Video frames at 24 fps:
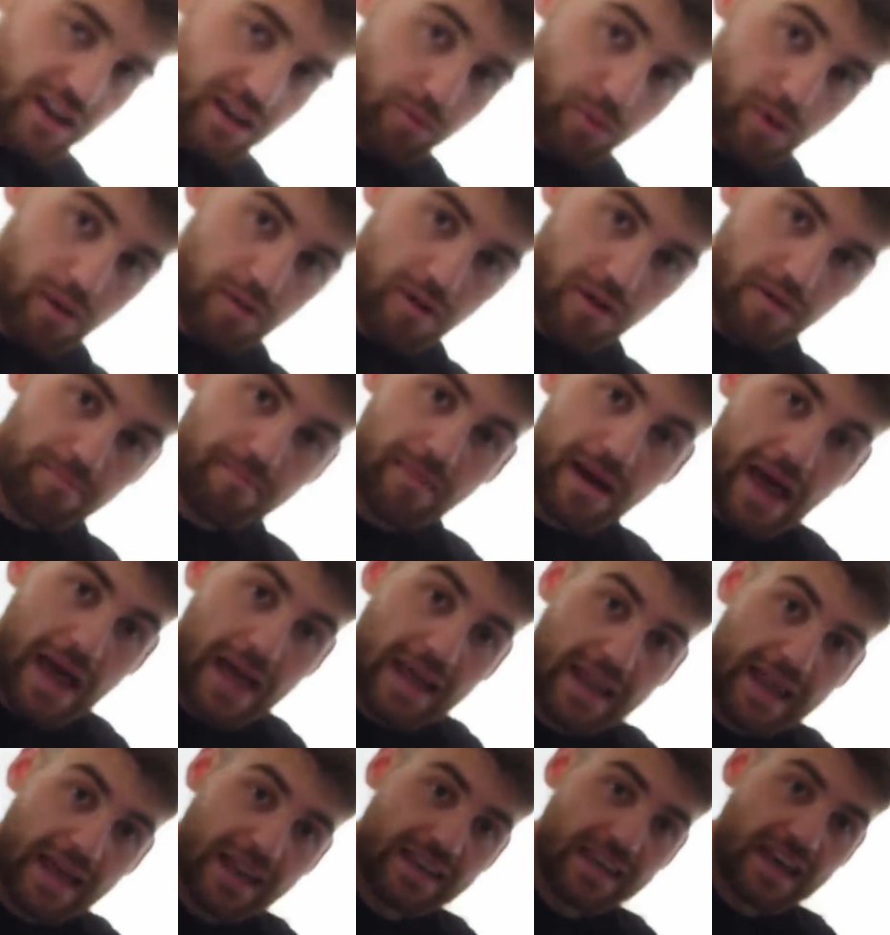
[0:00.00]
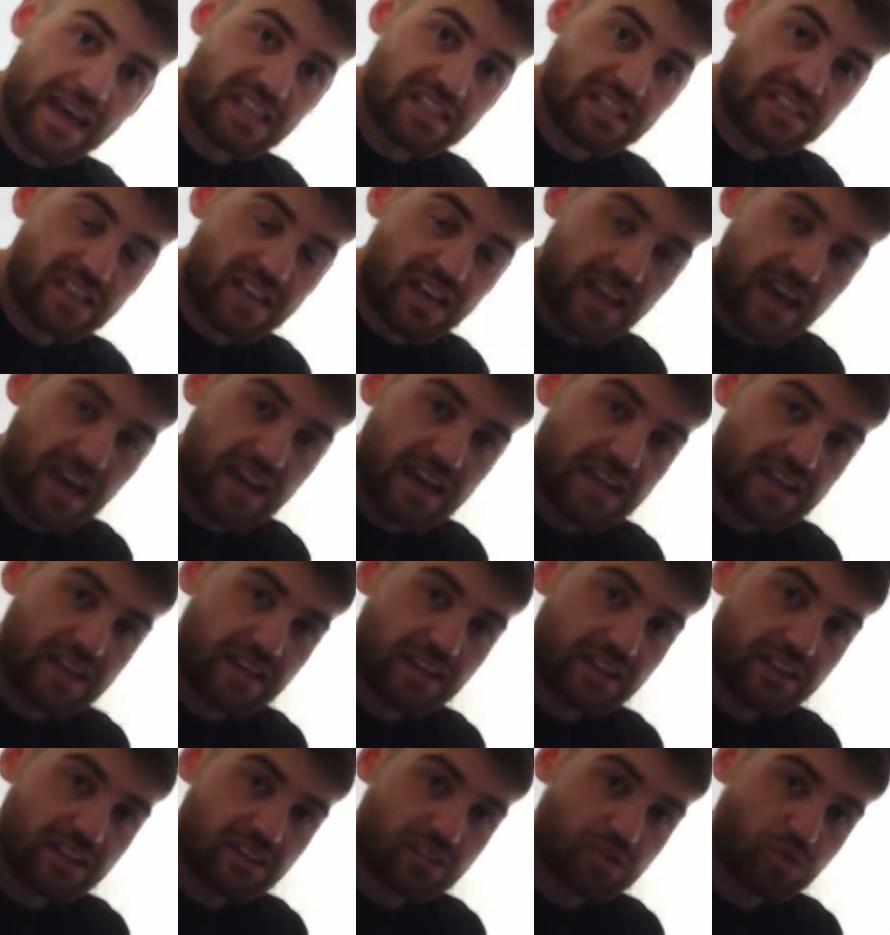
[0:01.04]
We were in Matalan yesterday.
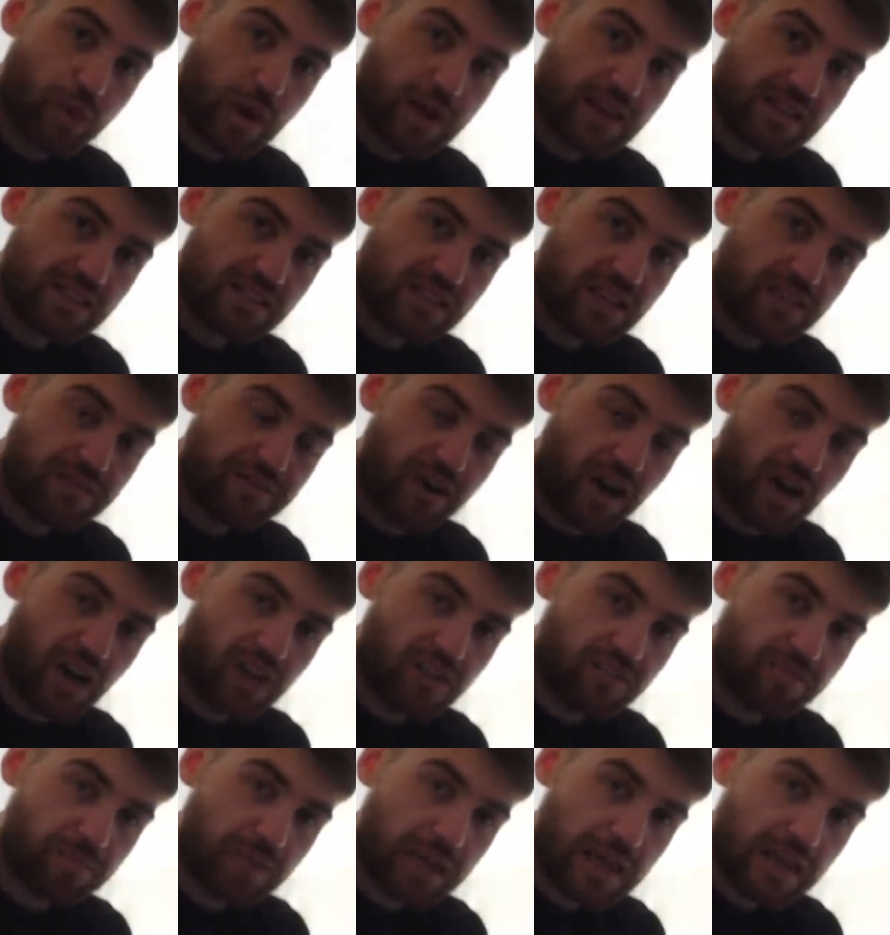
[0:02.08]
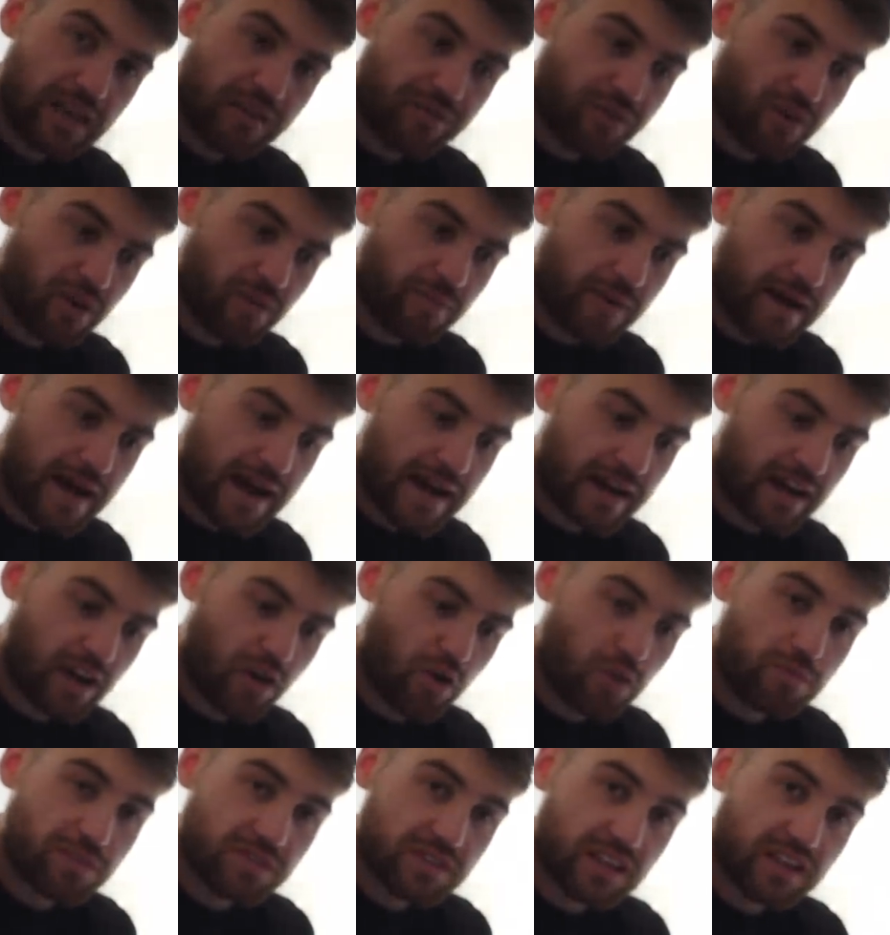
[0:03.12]
twenty-five p for a bag. I
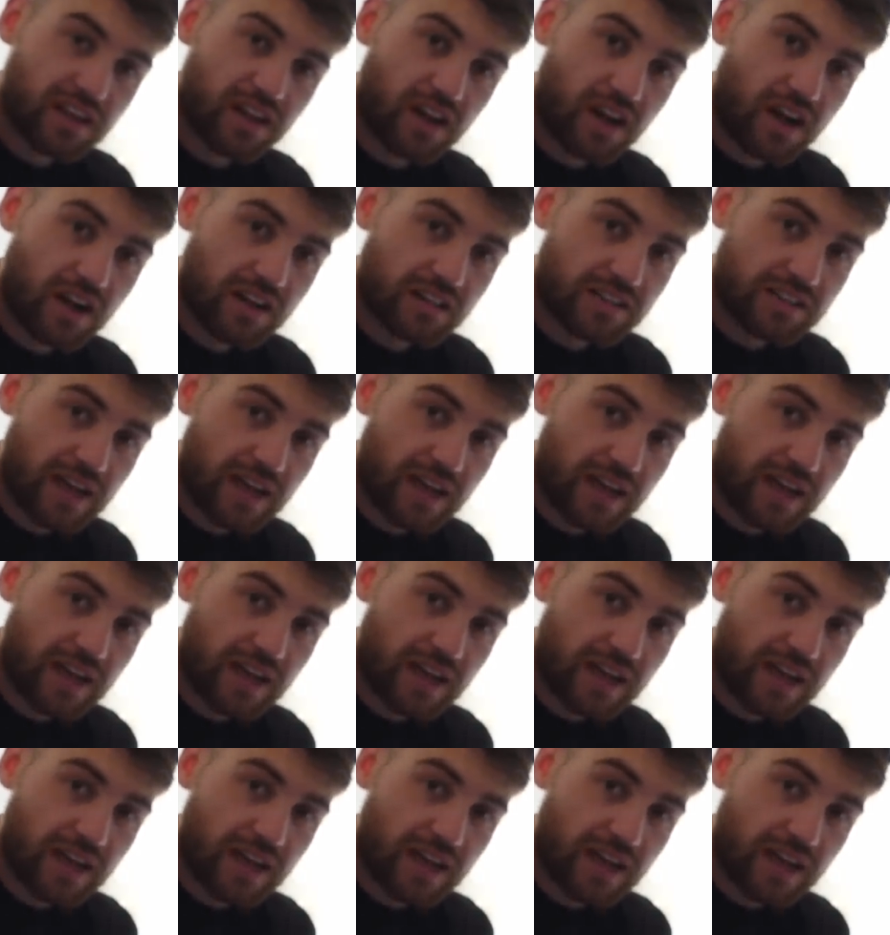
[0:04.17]
almost had a heart